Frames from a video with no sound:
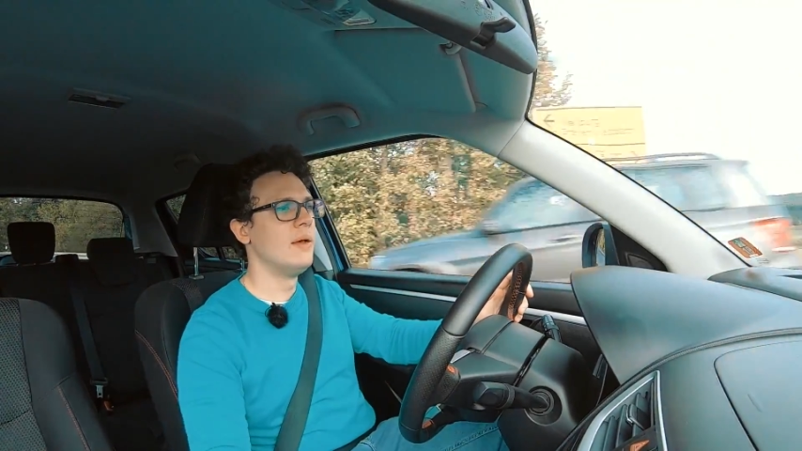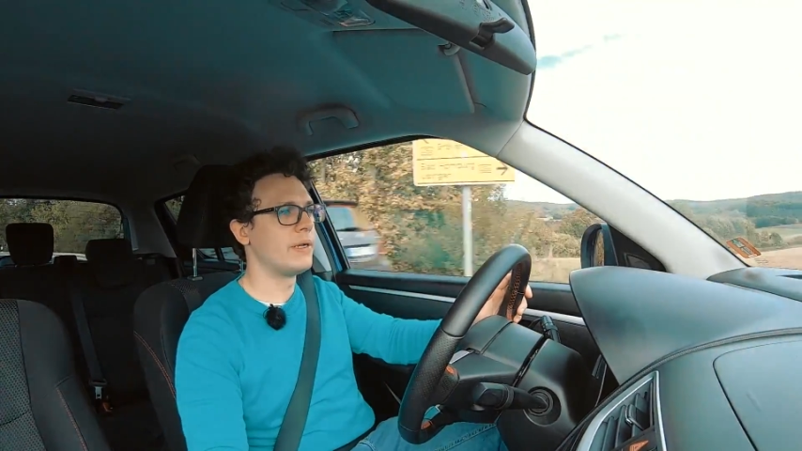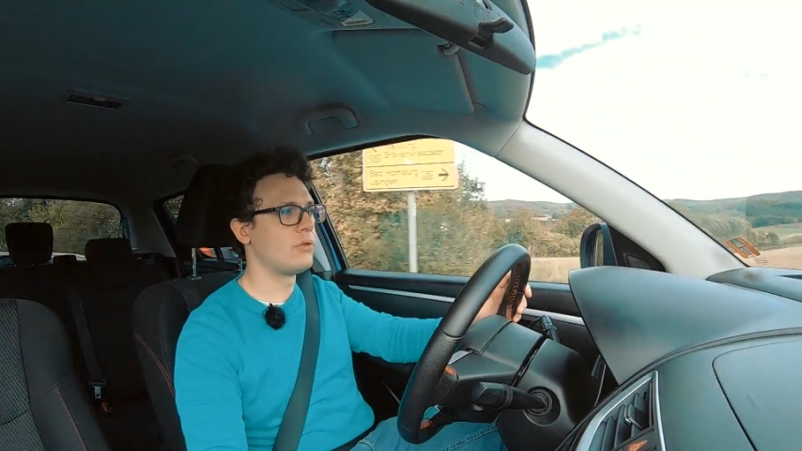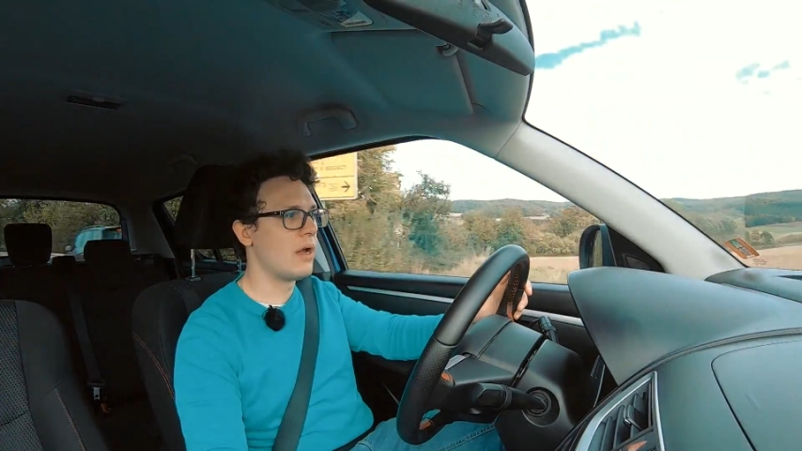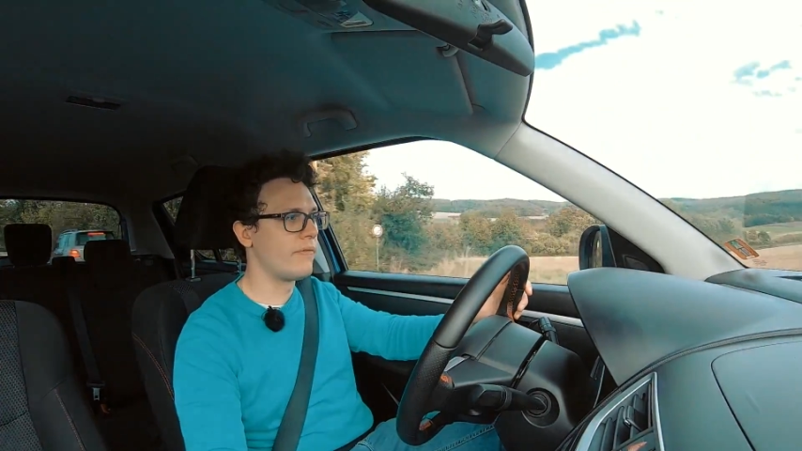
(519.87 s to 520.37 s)

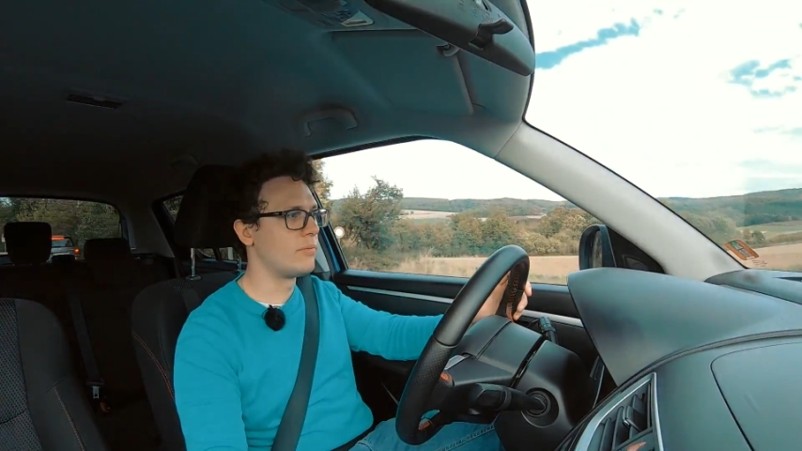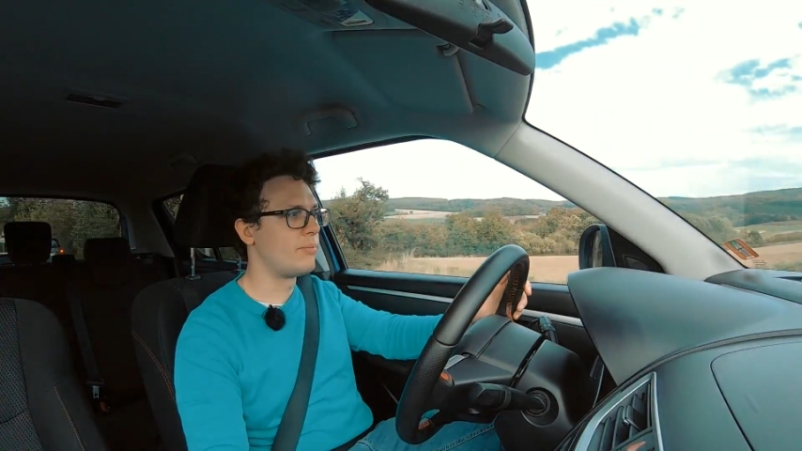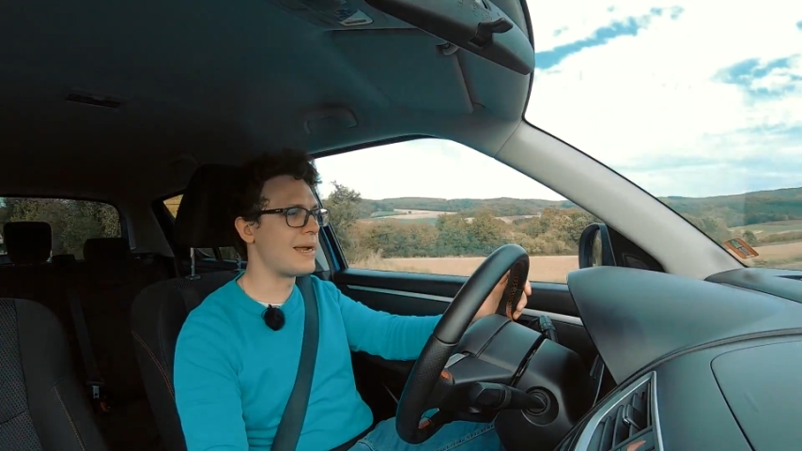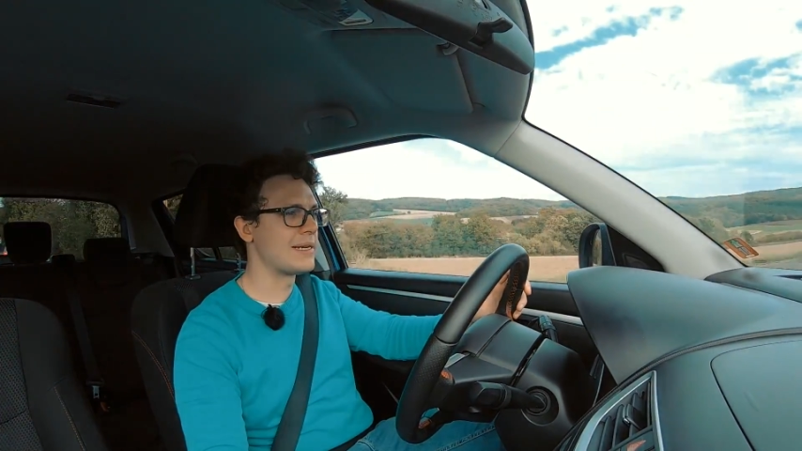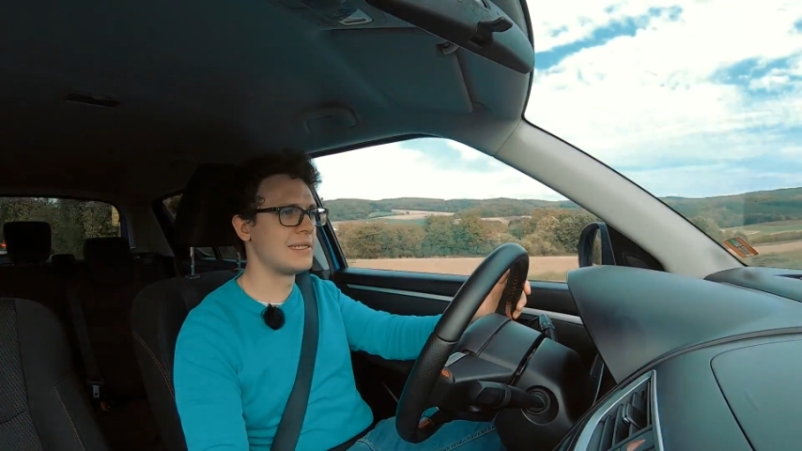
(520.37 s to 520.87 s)
but you have to
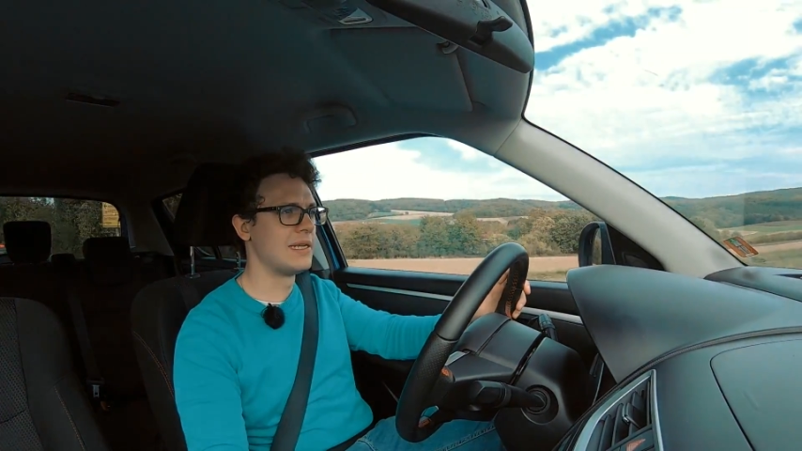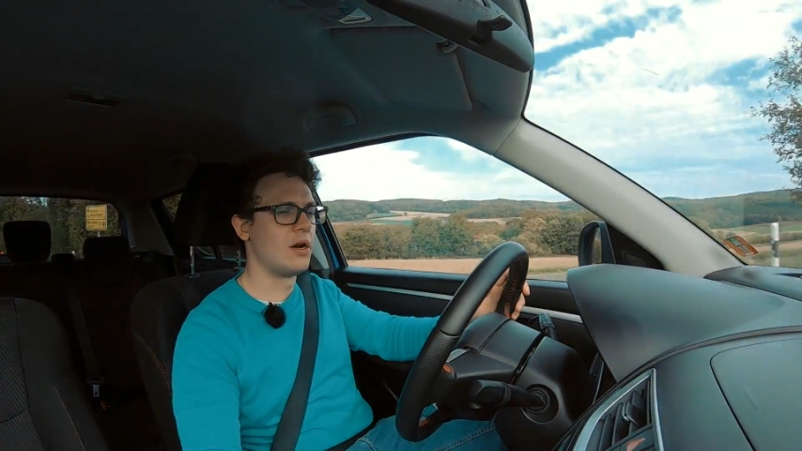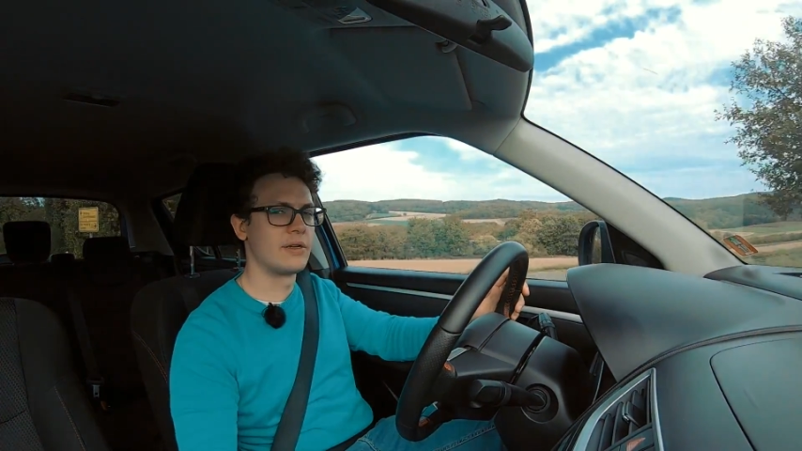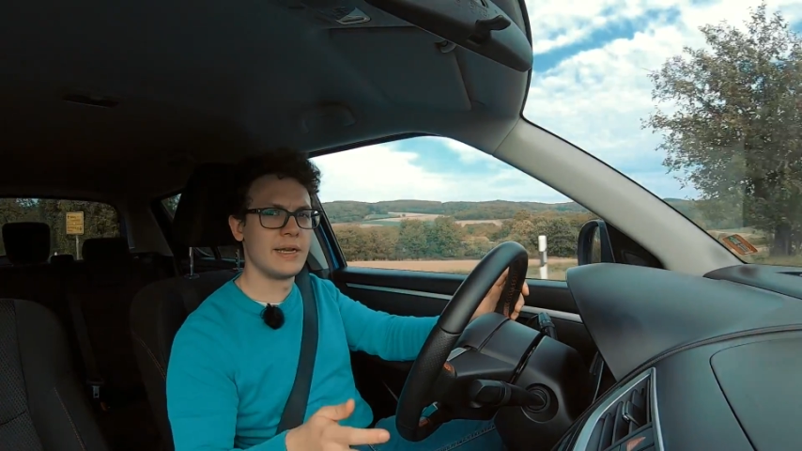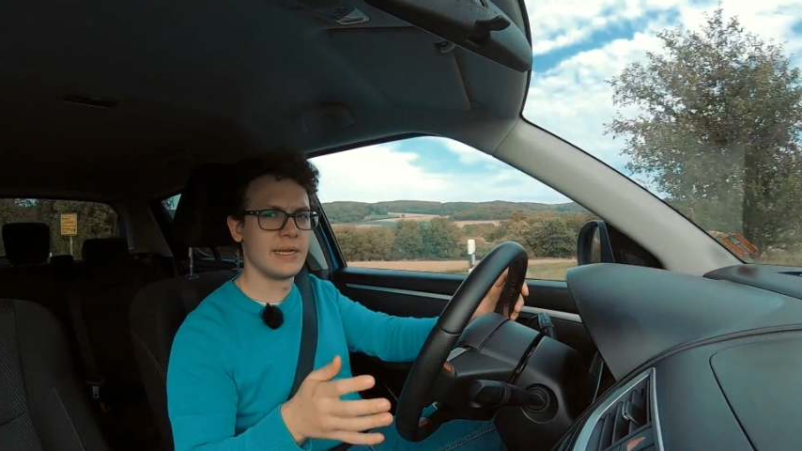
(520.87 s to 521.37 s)
practice a
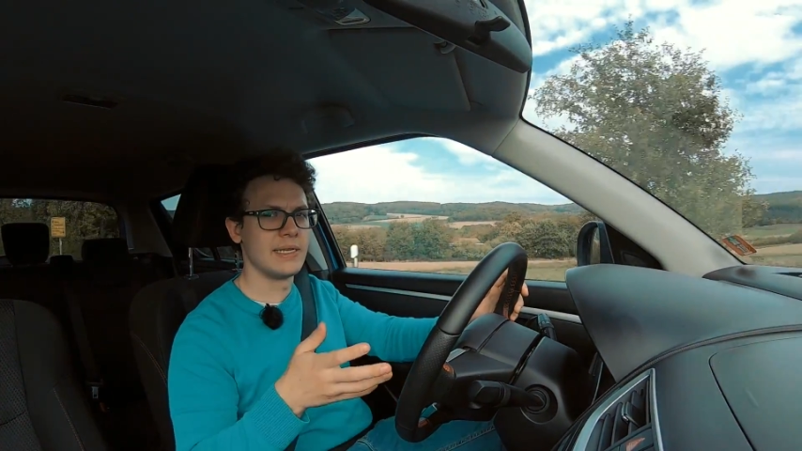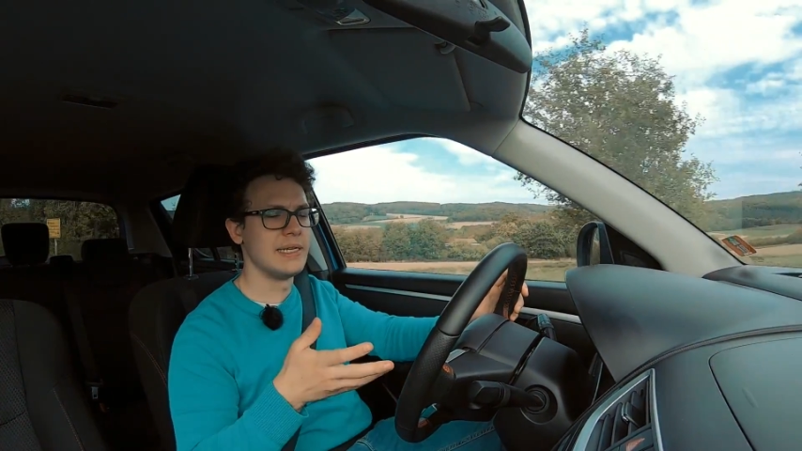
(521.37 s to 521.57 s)
lot, and it